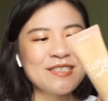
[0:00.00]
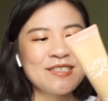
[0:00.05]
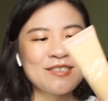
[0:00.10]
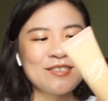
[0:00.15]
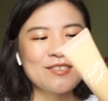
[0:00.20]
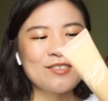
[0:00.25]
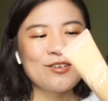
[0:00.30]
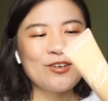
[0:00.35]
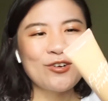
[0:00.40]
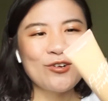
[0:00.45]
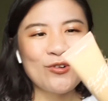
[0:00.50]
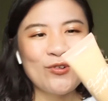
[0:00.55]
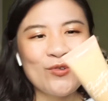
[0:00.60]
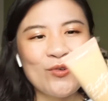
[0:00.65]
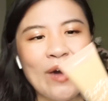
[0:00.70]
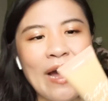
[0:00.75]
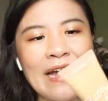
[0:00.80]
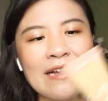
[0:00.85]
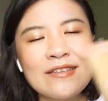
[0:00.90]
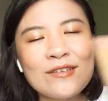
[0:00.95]

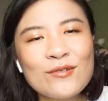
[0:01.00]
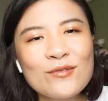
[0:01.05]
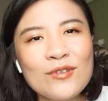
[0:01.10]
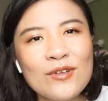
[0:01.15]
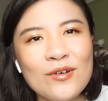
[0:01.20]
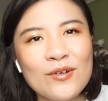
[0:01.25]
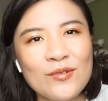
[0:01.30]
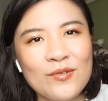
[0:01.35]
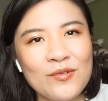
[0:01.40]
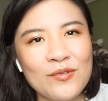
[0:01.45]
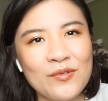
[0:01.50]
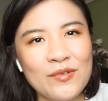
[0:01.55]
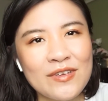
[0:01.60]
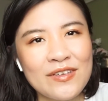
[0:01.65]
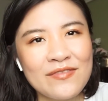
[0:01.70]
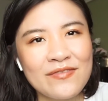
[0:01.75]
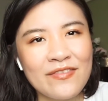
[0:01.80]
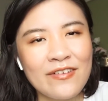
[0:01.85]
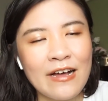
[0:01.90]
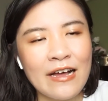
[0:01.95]
So I don't know
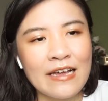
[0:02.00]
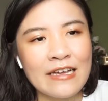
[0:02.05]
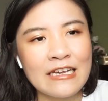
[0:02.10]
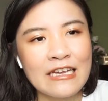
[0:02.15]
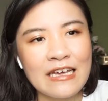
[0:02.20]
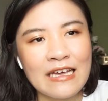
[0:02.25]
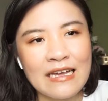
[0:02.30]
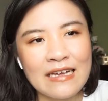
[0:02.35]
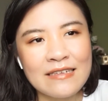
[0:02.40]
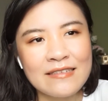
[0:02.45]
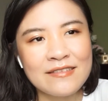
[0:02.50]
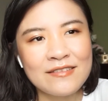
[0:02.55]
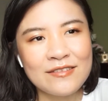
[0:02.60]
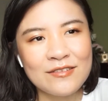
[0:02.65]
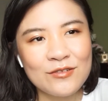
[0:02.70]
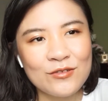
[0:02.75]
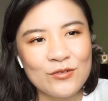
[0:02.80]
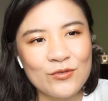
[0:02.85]
if I can